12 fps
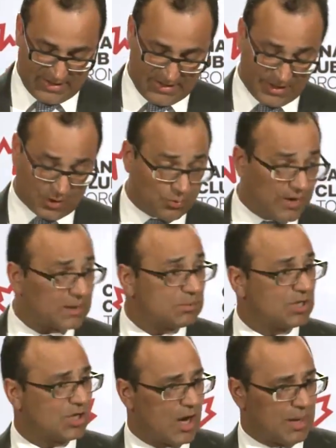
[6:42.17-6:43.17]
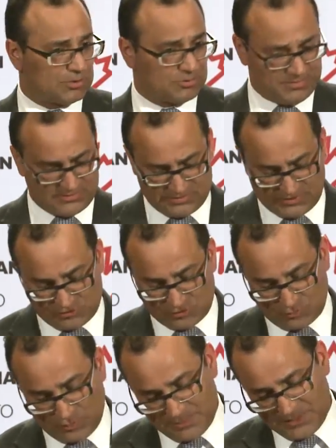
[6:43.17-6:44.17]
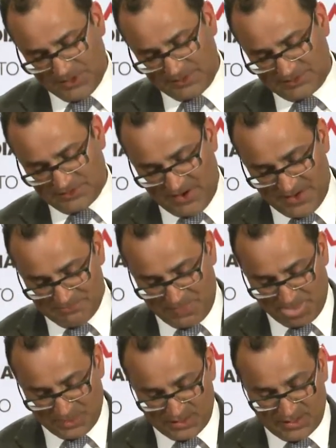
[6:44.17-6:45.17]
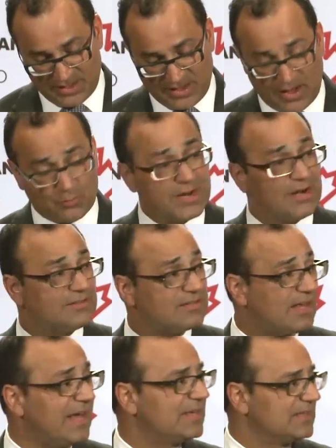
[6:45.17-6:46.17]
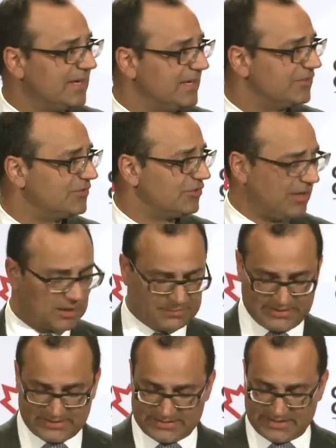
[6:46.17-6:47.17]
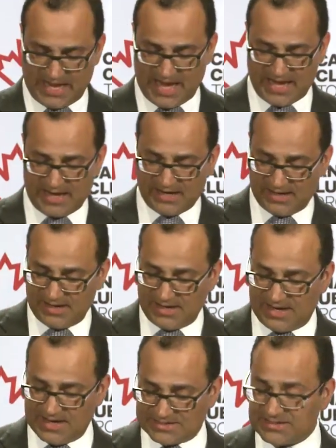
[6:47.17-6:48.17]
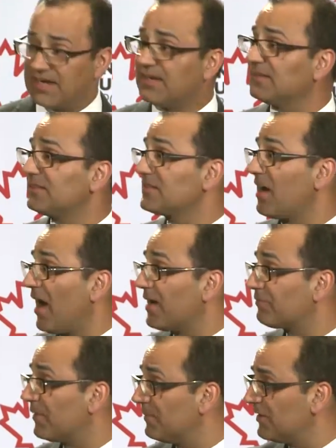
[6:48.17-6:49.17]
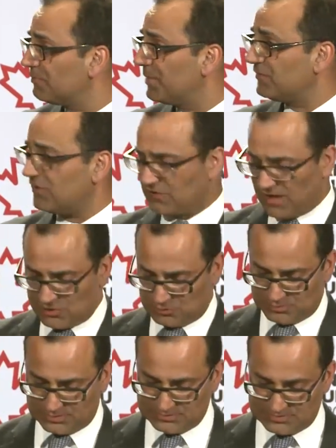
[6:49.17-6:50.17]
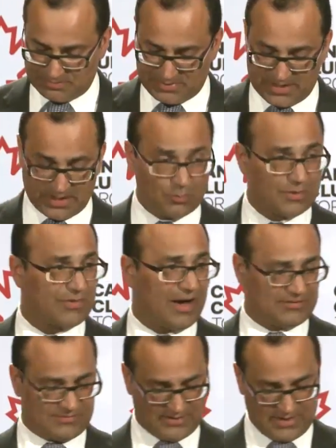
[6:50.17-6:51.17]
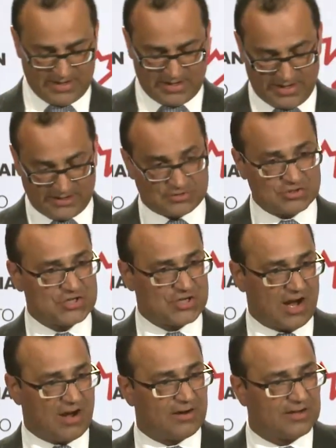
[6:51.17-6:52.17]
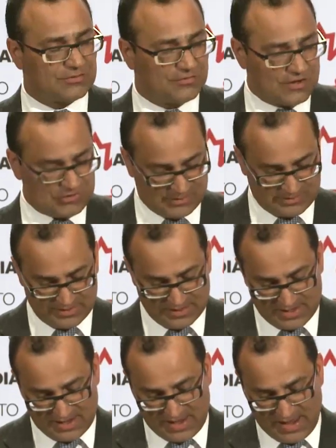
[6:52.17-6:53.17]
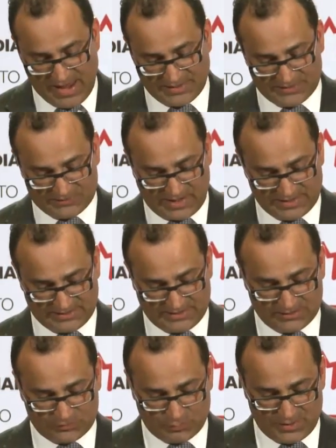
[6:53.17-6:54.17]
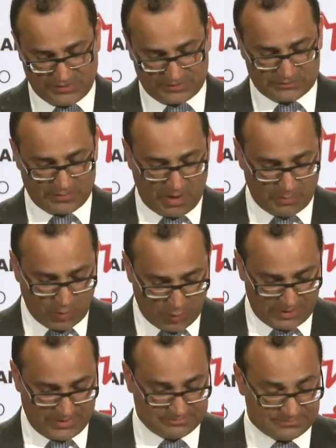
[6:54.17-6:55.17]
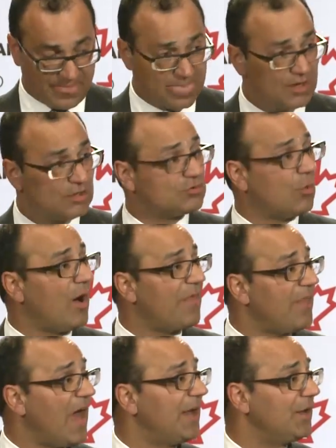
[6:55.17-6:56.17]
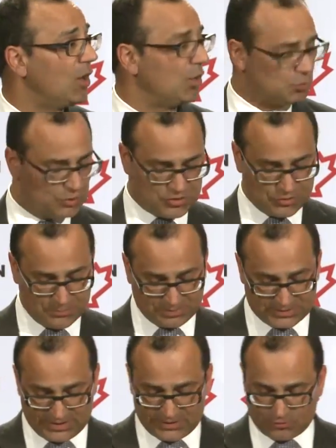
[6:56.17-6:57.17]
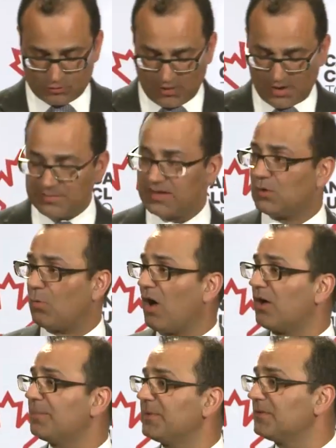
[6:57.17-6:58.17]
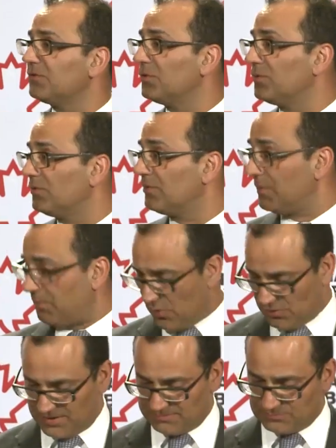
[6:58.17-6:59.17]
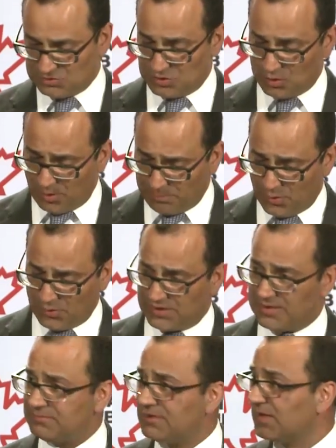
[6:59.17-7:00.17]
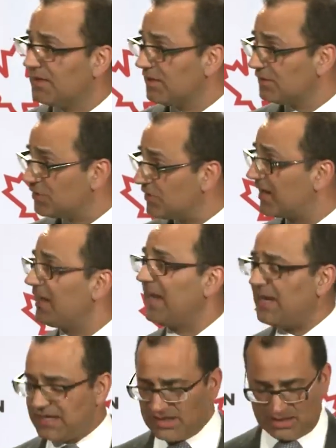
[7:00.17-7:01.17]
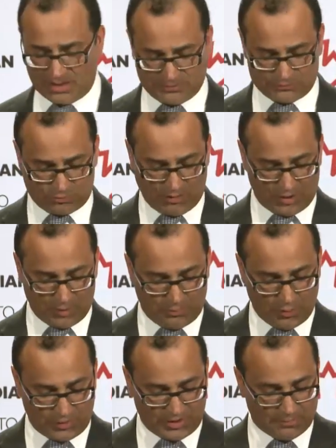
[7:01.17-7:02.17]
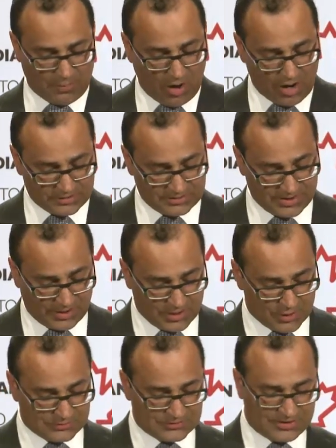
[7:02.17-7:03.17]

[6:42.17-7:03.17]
Incredible accomplishments in such a short period of time. And we are delighted, ladies and gentlemen, that today he has taken the time from his busy schedule to be here with us and to share his vision and his ideas with us from our podium. So on that note, would you please join me in welcoming to the podium, to your podium, to the Canadian Club of Toronto podium, Ontario's